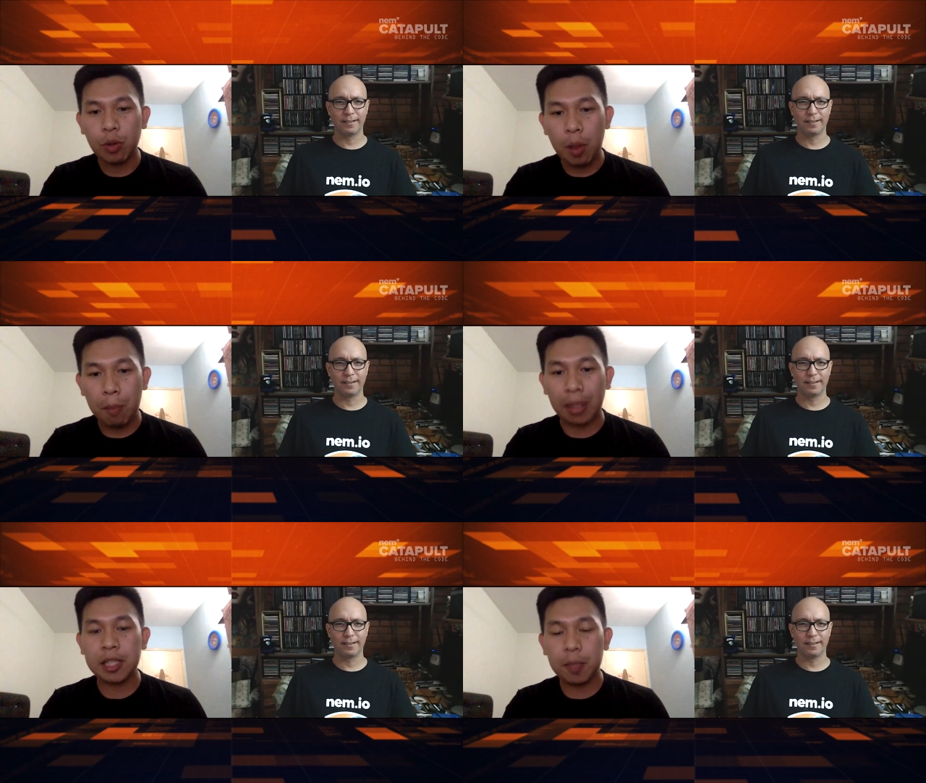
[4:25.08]

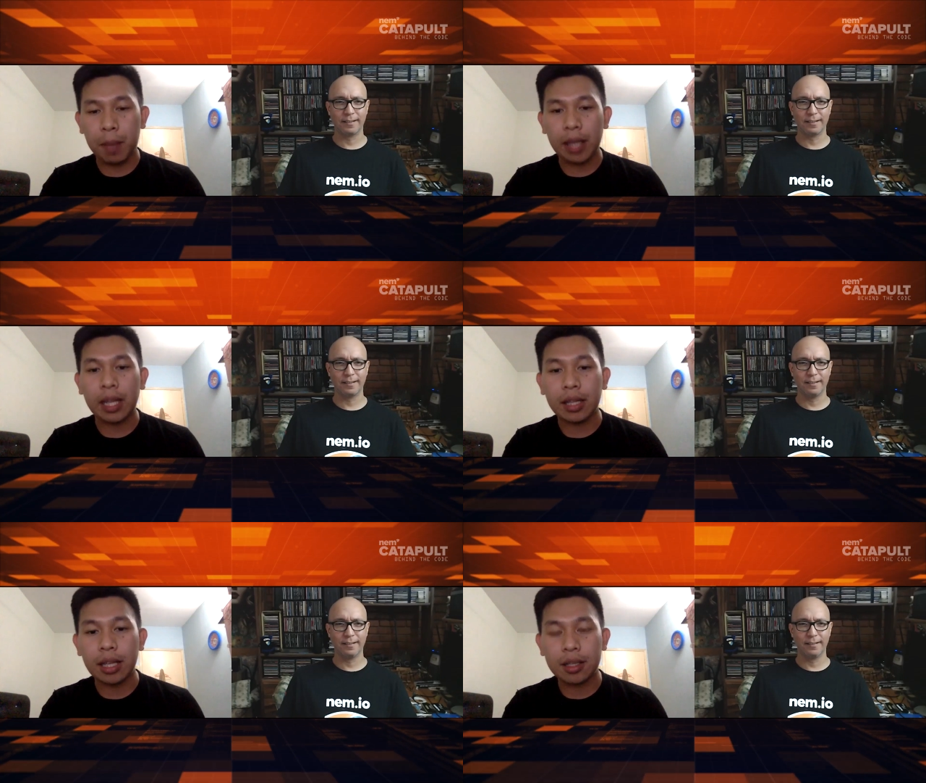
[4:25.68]
Speaker 1: participate in
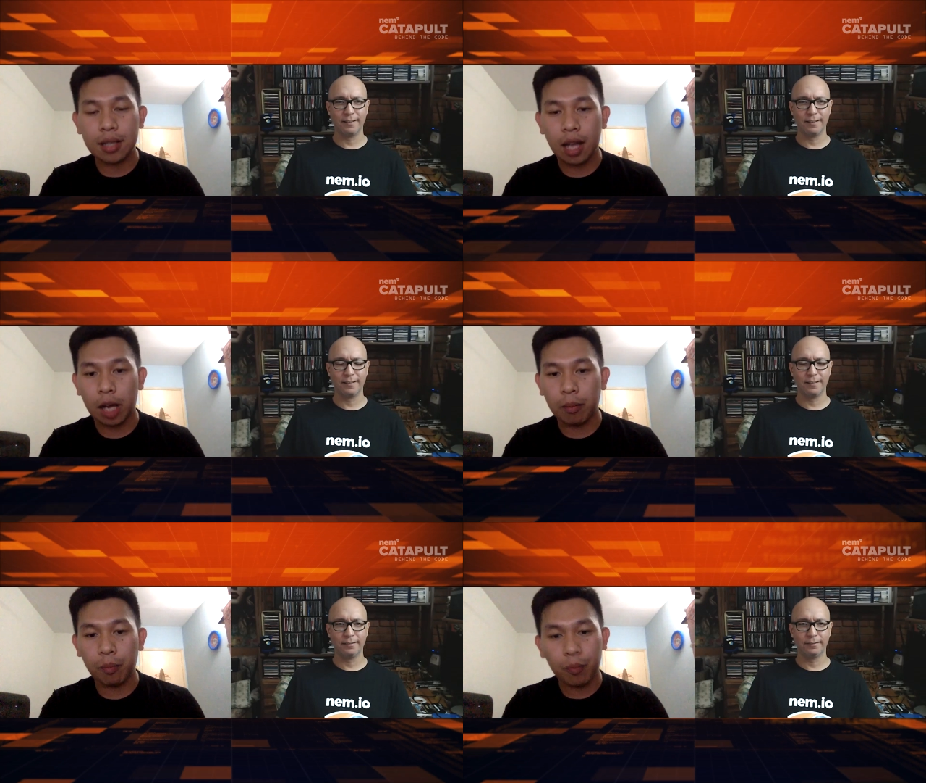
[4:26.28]
this
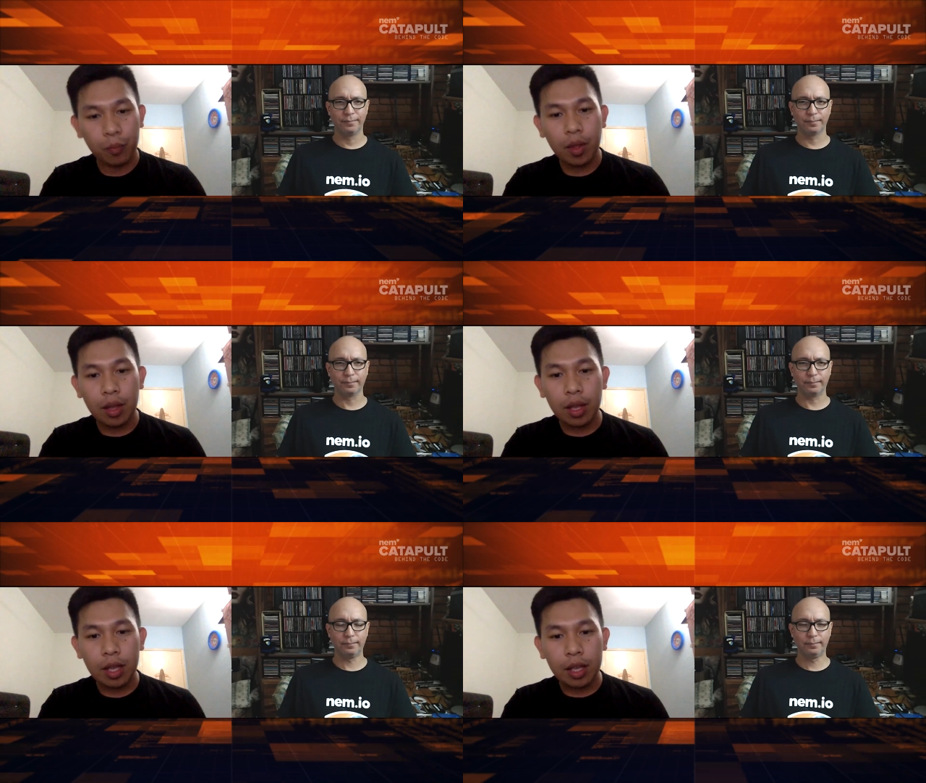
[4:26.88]
um,
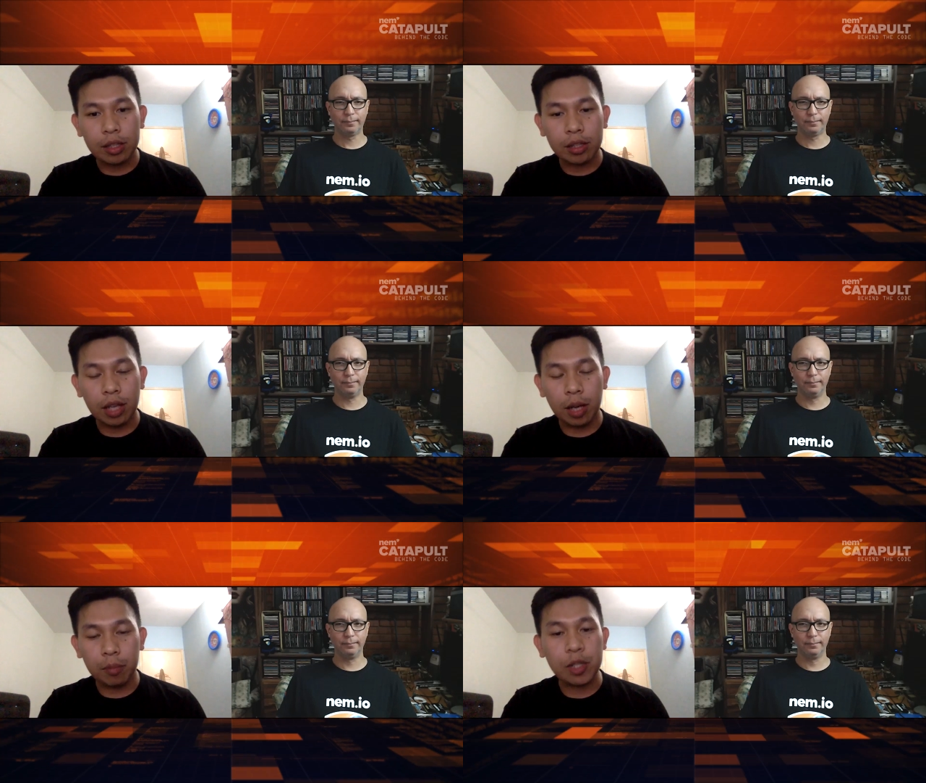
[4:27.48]

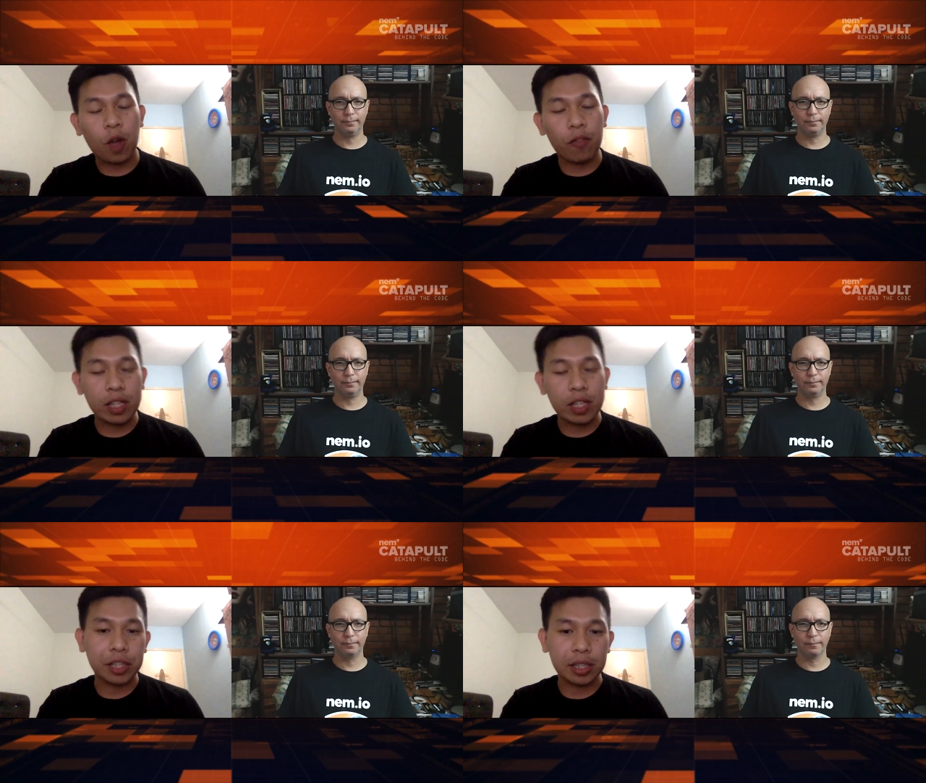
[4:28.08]
Speaker 2: um, this
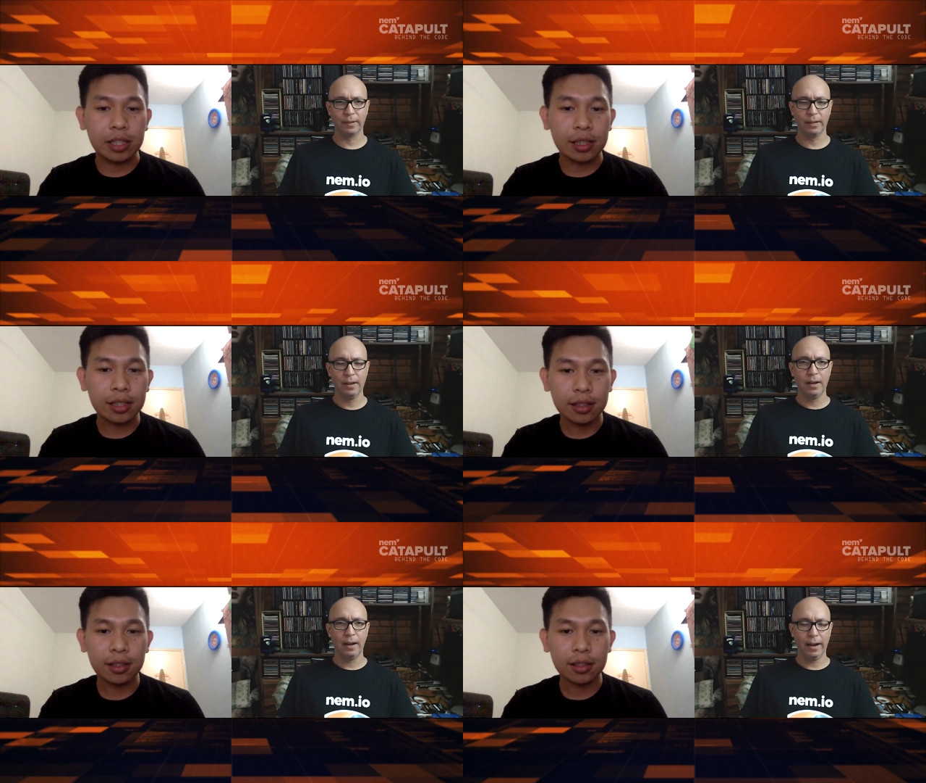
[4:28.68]
conversation
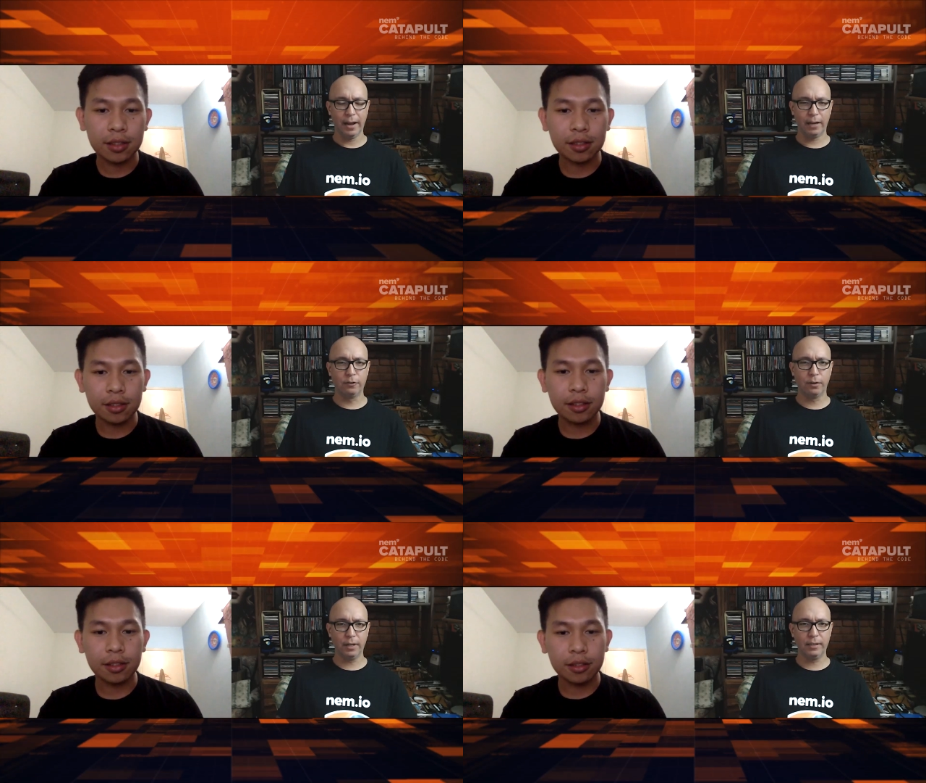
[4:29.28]

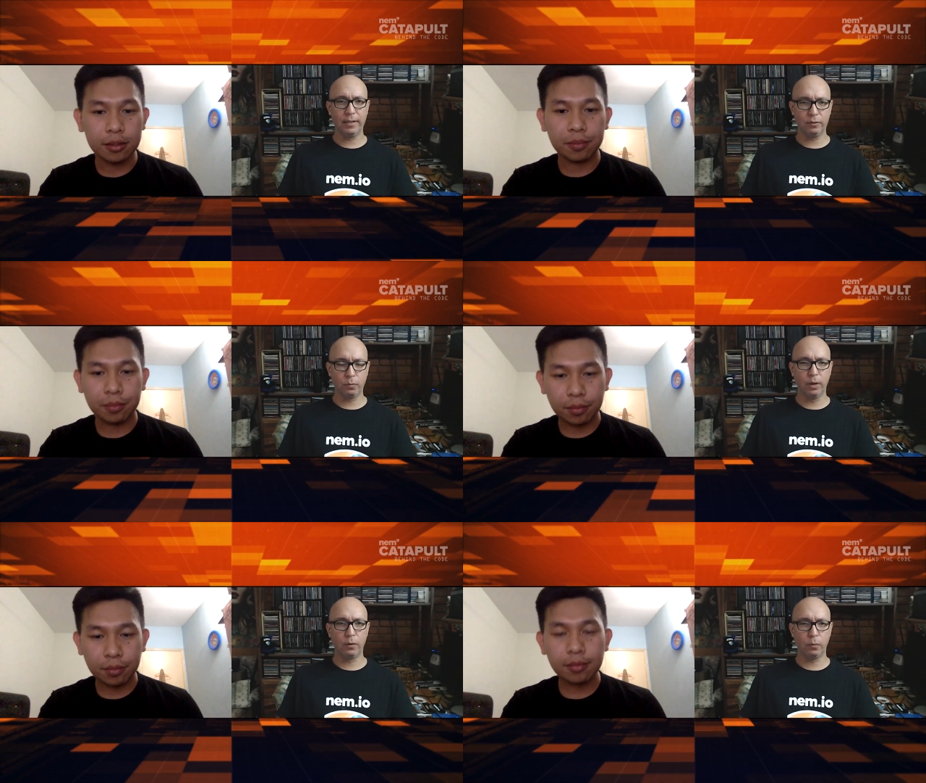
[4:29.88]
actually
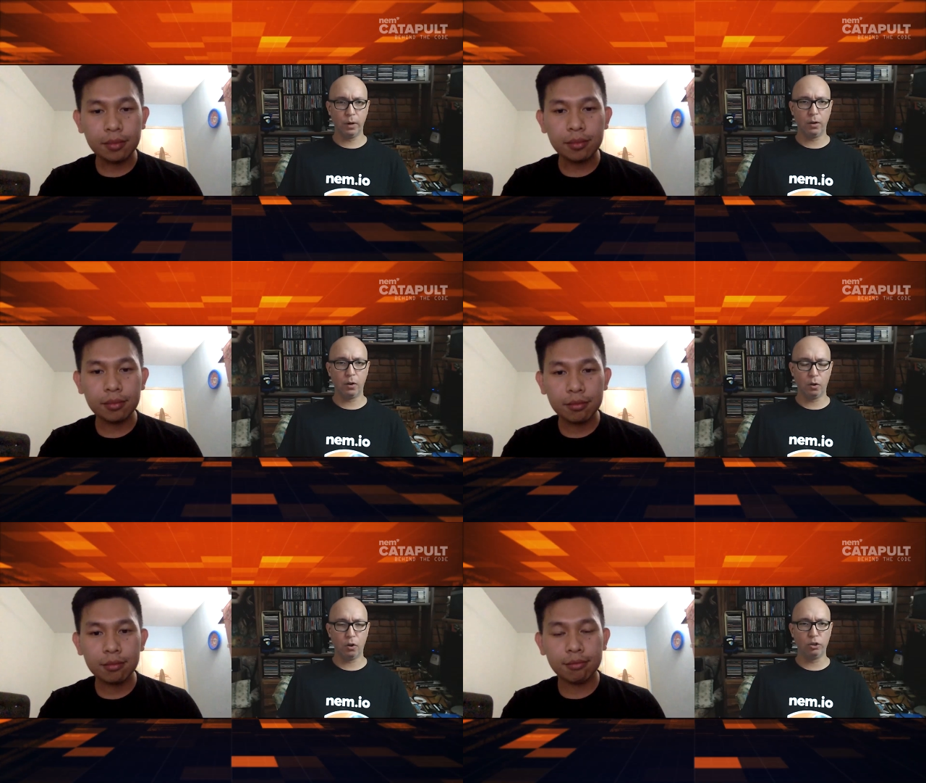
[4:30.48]
that's what we
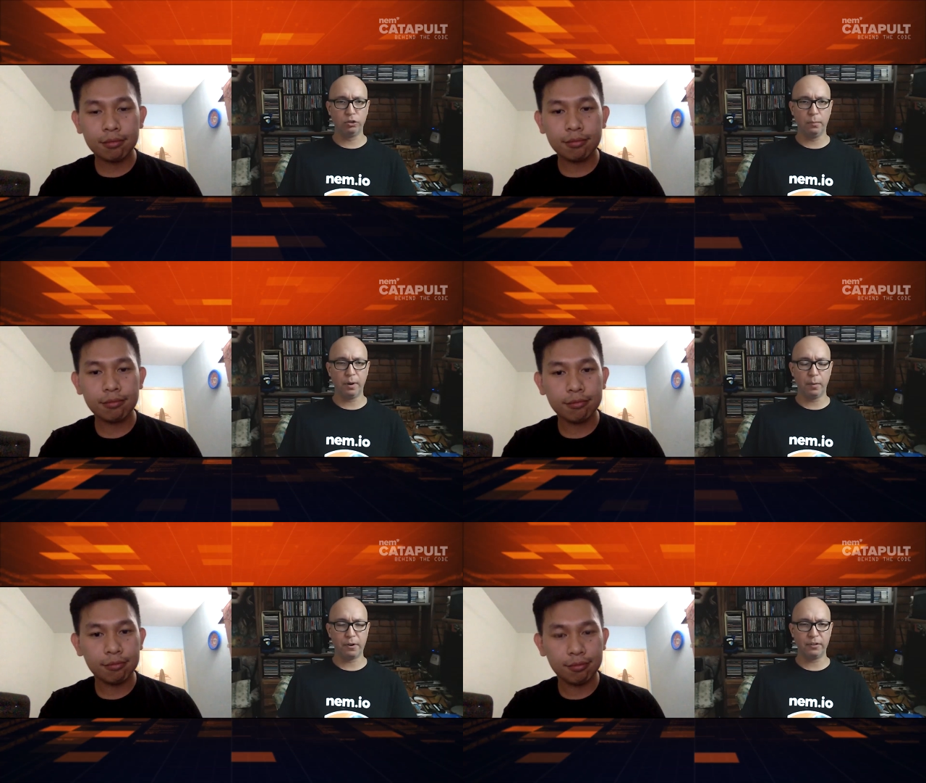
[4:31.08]
all, all the
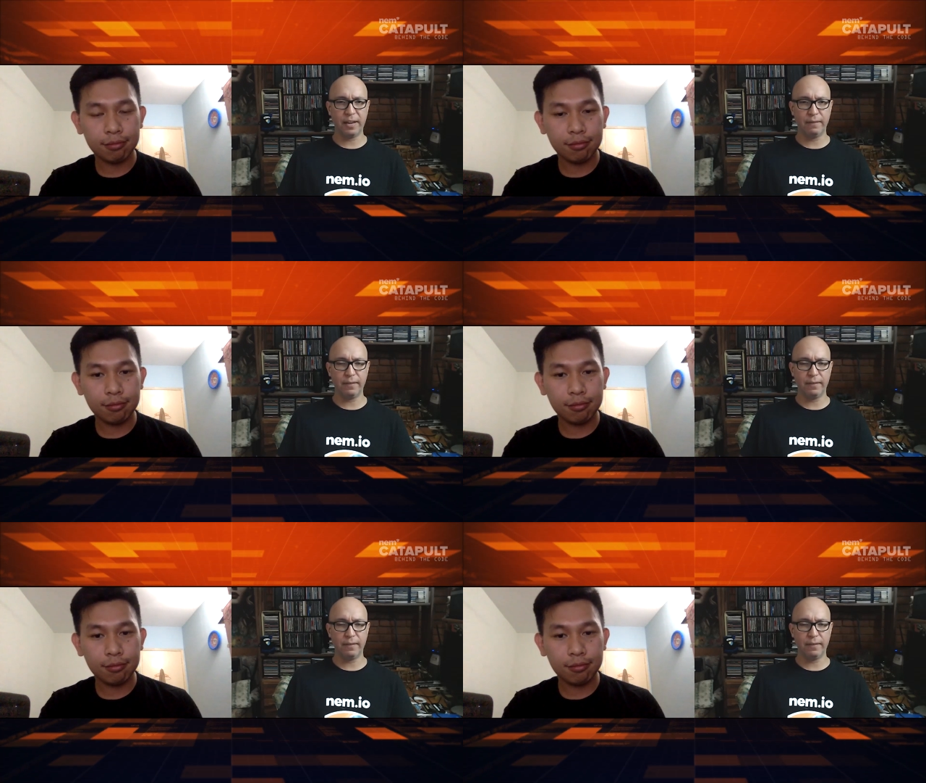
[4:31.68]
developers have